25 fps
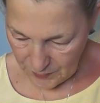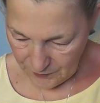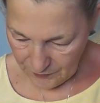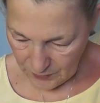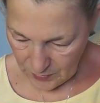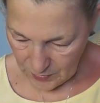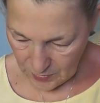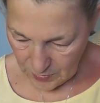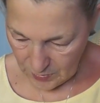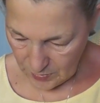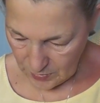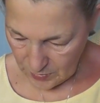
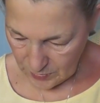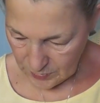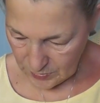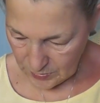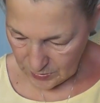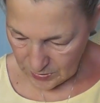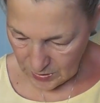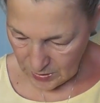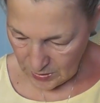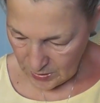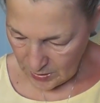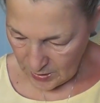we've
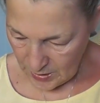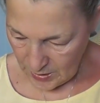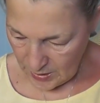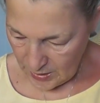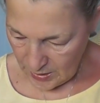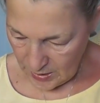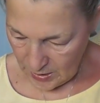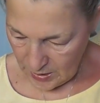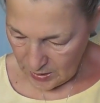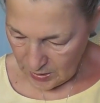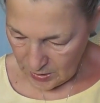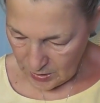got
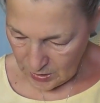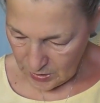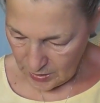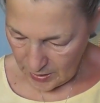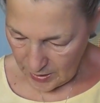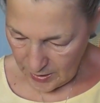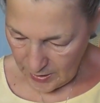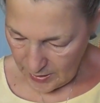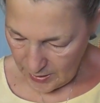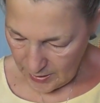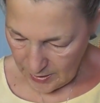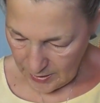
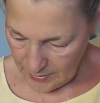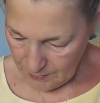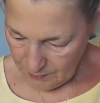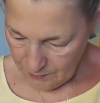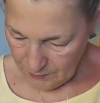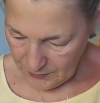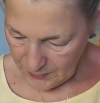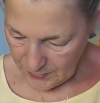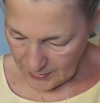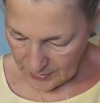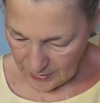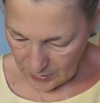
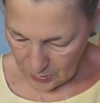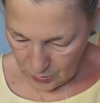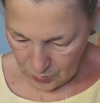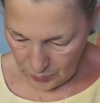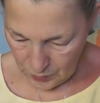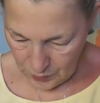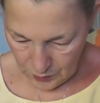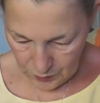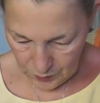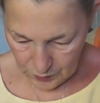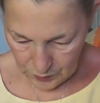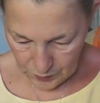the
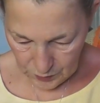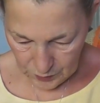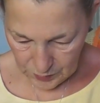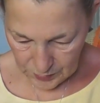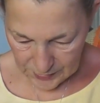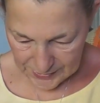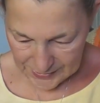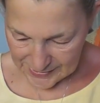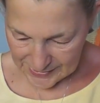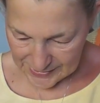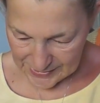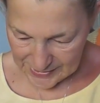
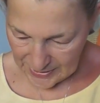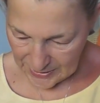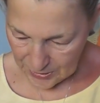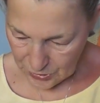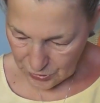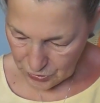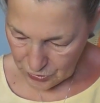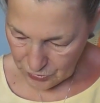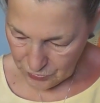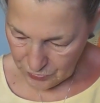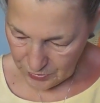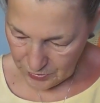Cool
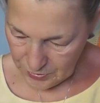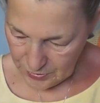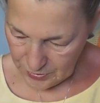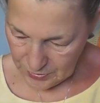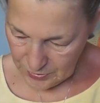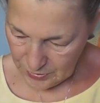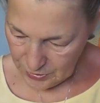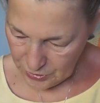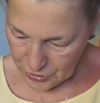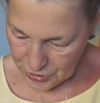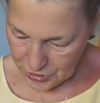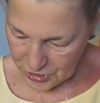
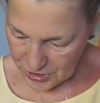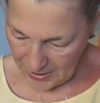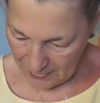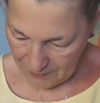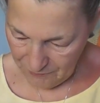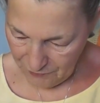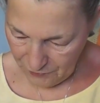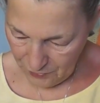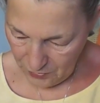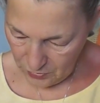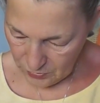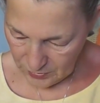Citron
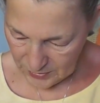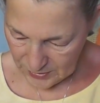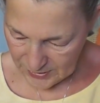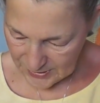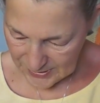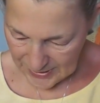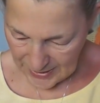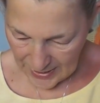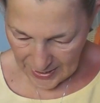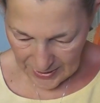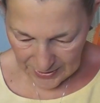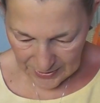Chevron
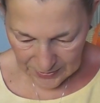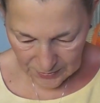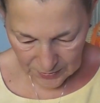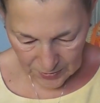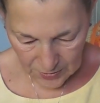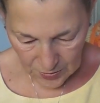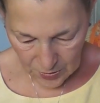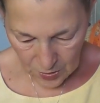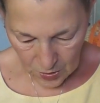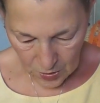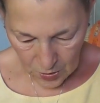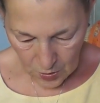set,
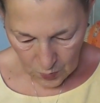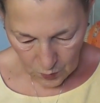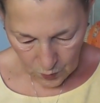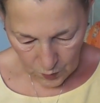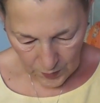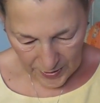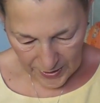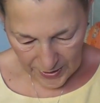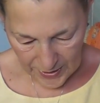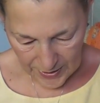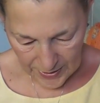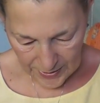
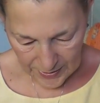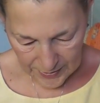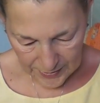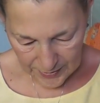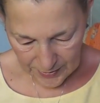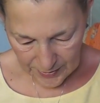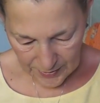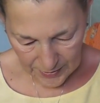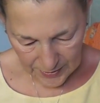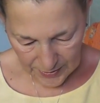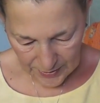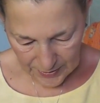
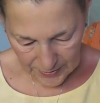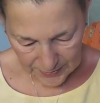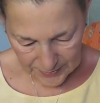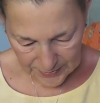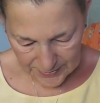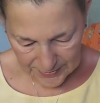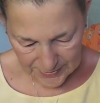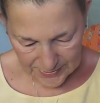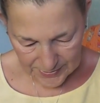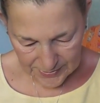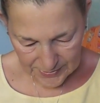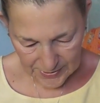where
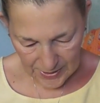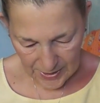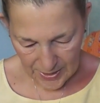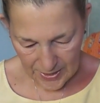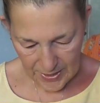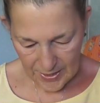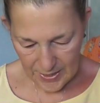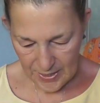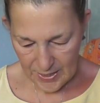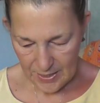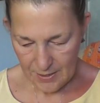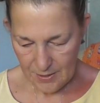it's
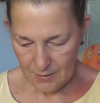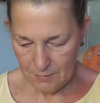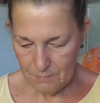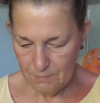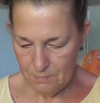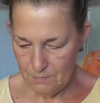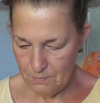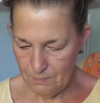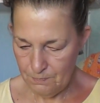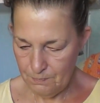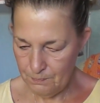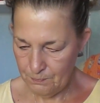
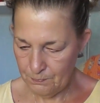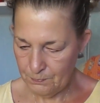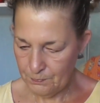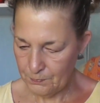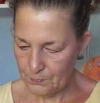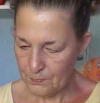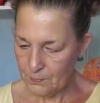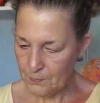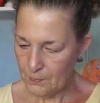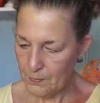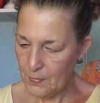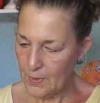
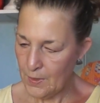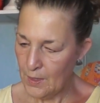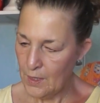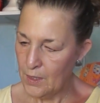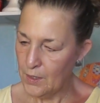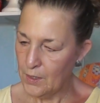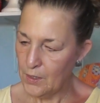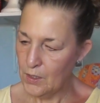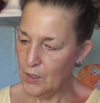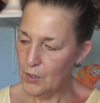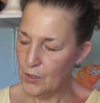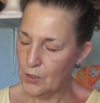
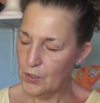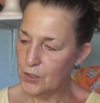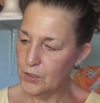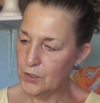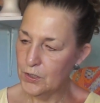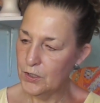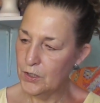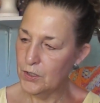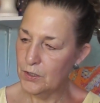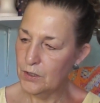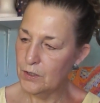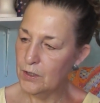you
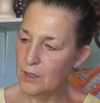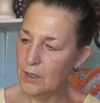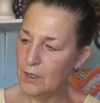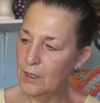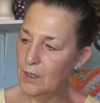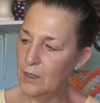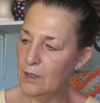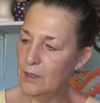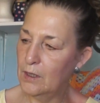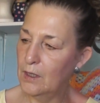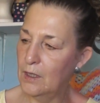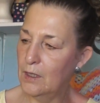can
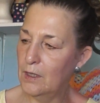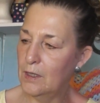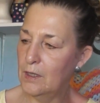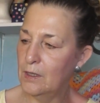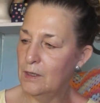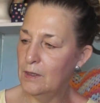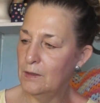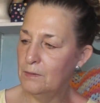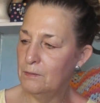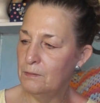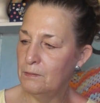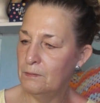
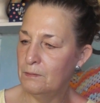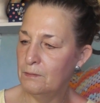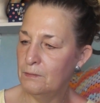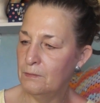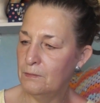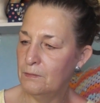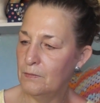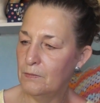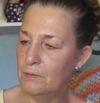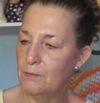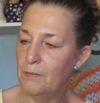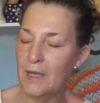
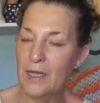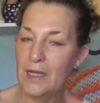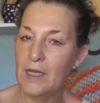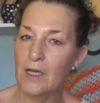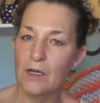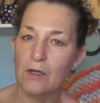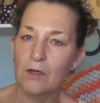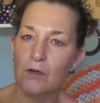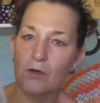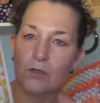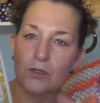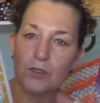
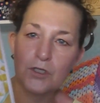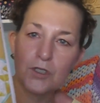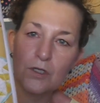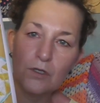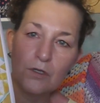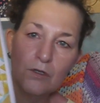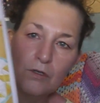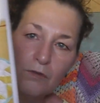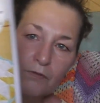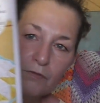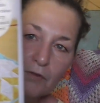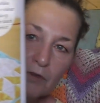make a
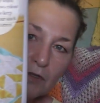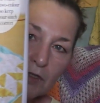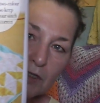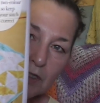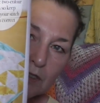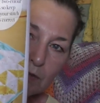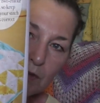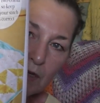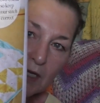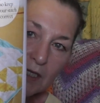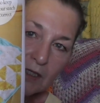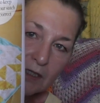cushion cover
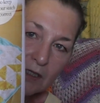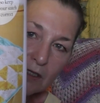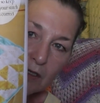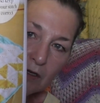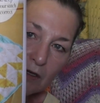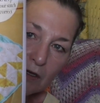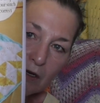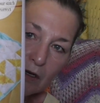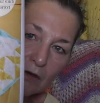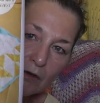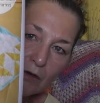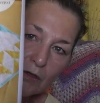as well, so
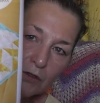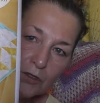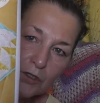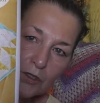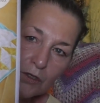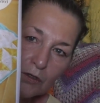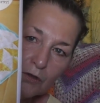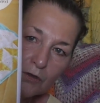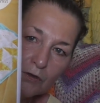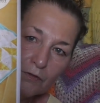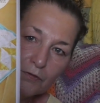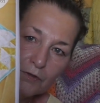you've got a
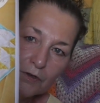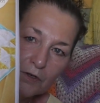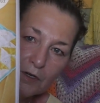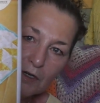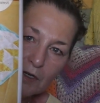cushion cover